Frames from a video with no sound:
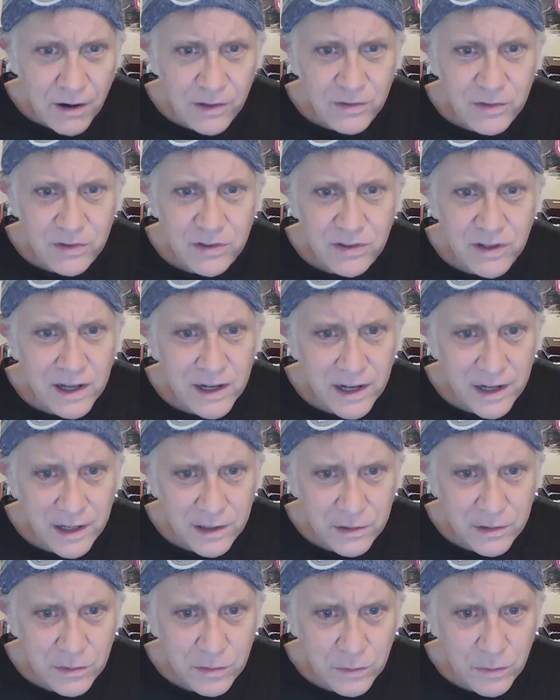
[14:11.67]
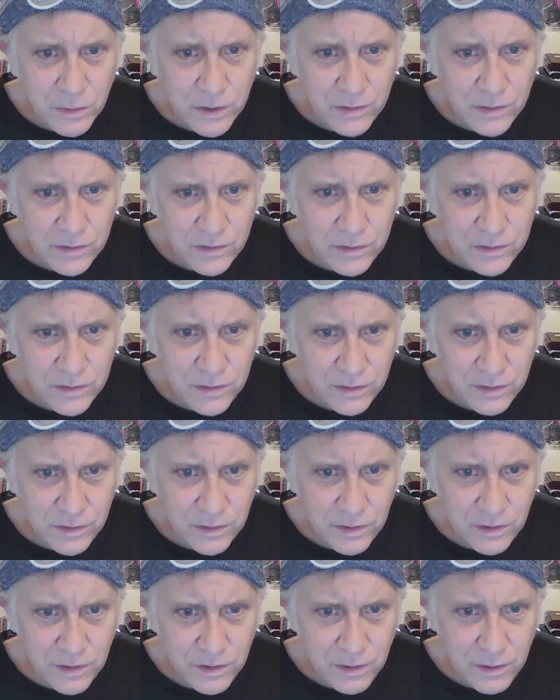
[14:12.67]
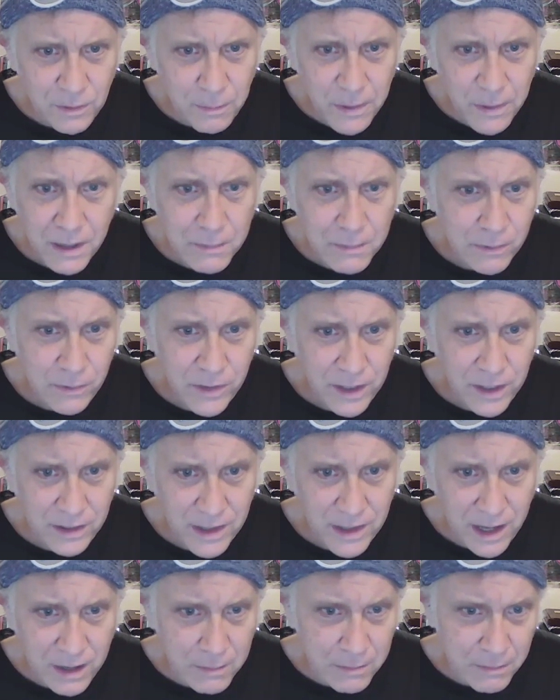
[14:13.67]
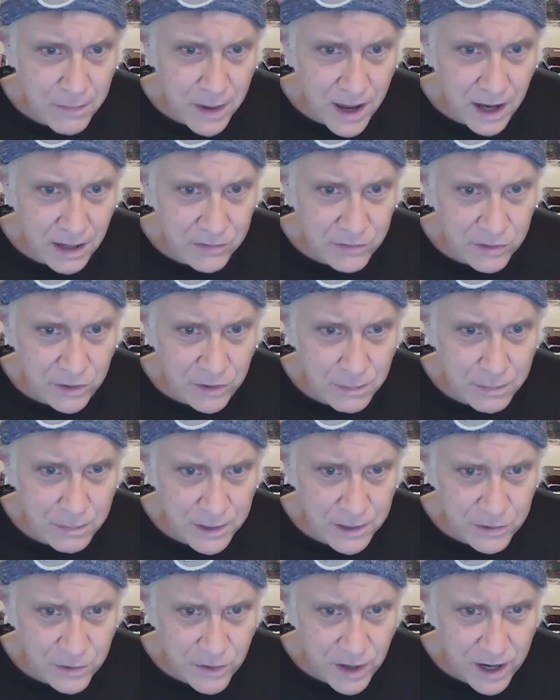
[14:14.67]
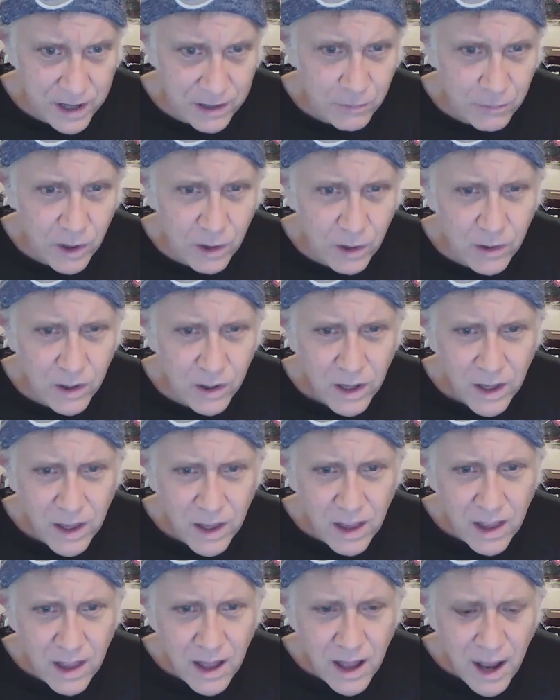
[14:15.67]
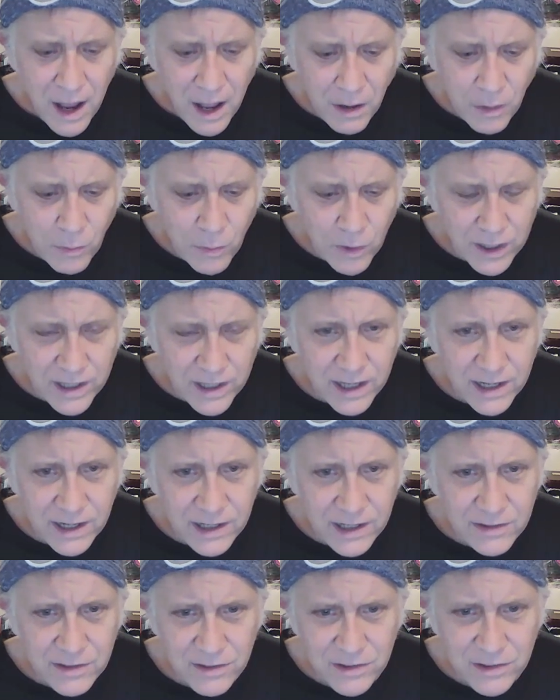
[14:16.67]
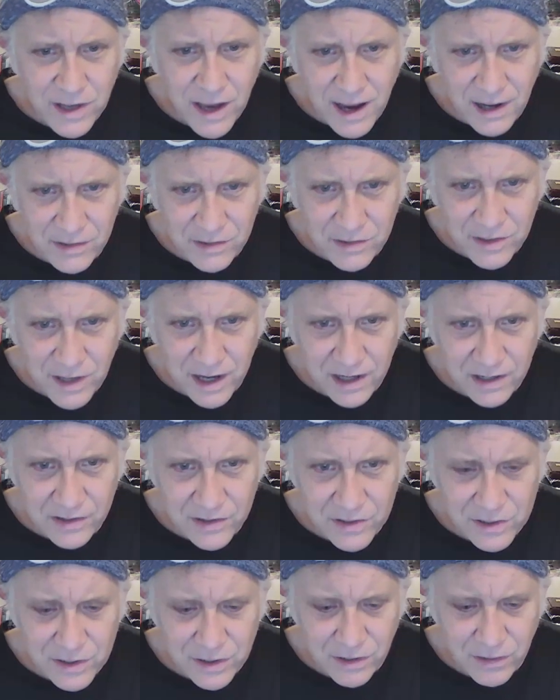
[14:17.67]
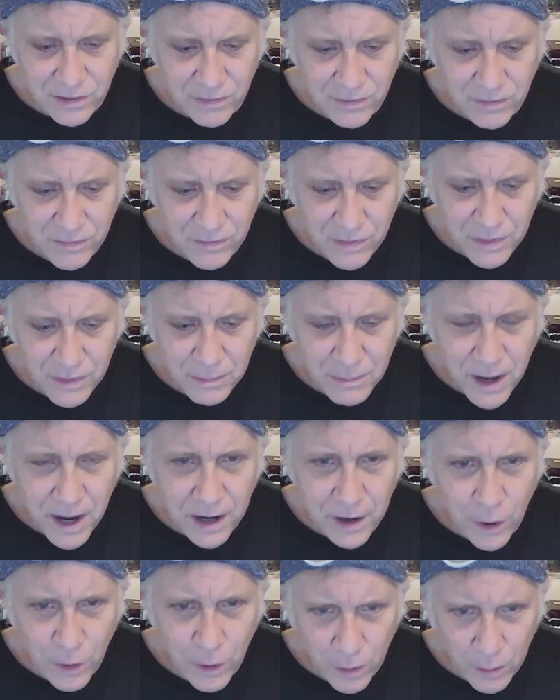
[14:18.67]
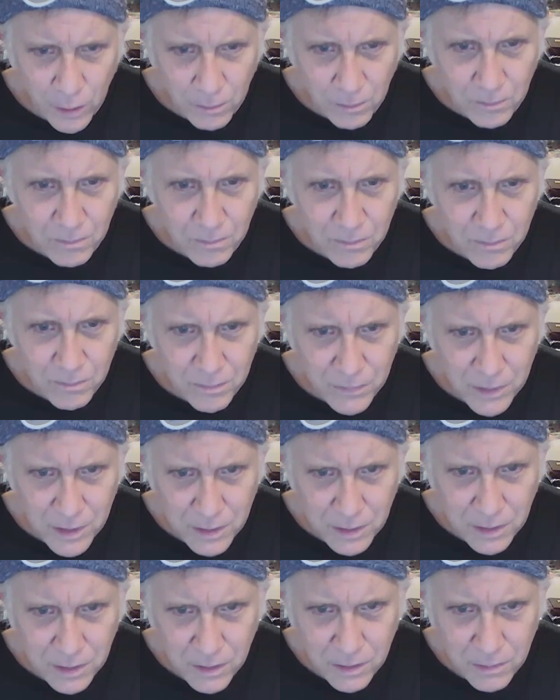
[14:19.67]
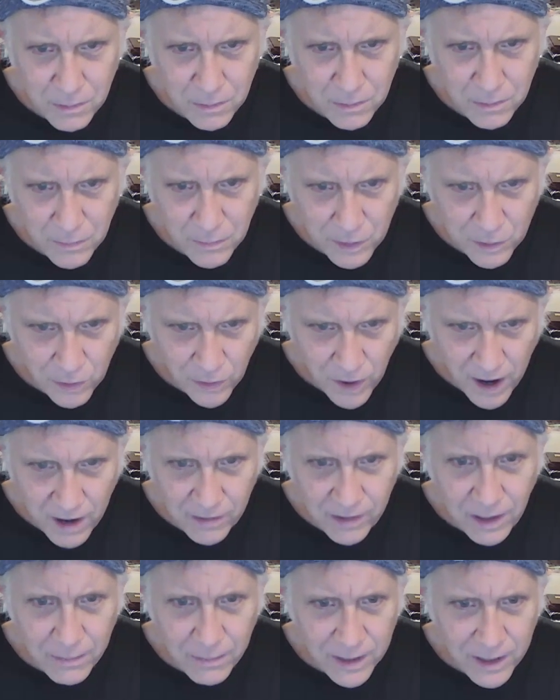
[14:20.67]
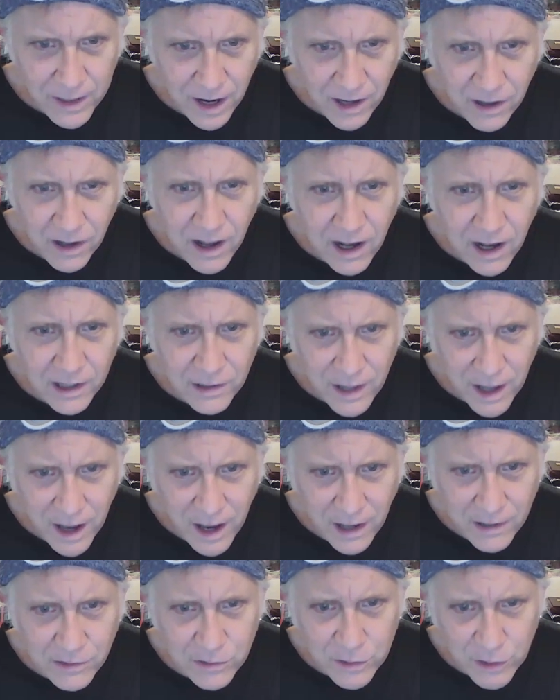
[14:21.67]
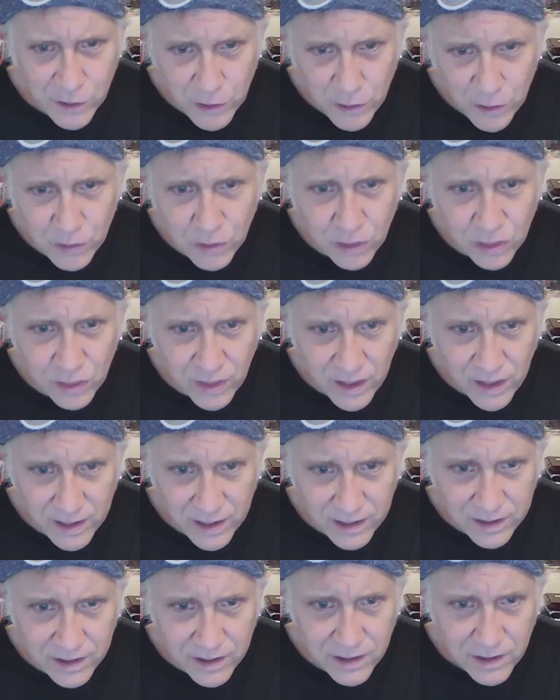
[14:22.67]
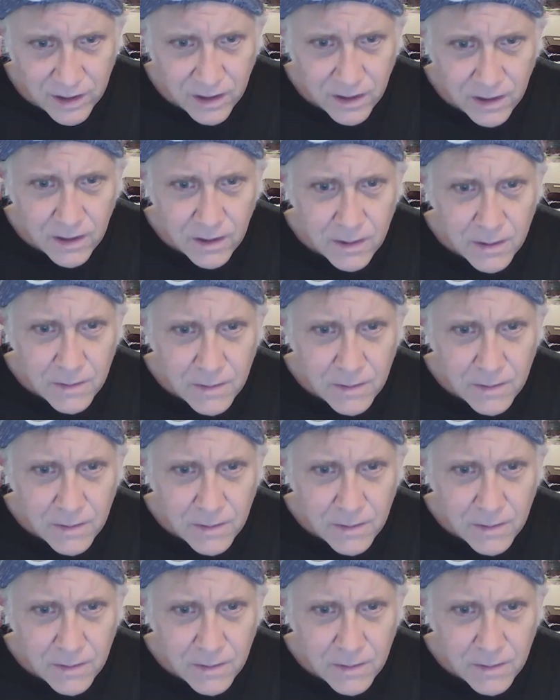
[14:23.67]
parasitic towards the people that they actually betrayed. Well, I don't want to get into taxation of my home crowd. I mean, I do think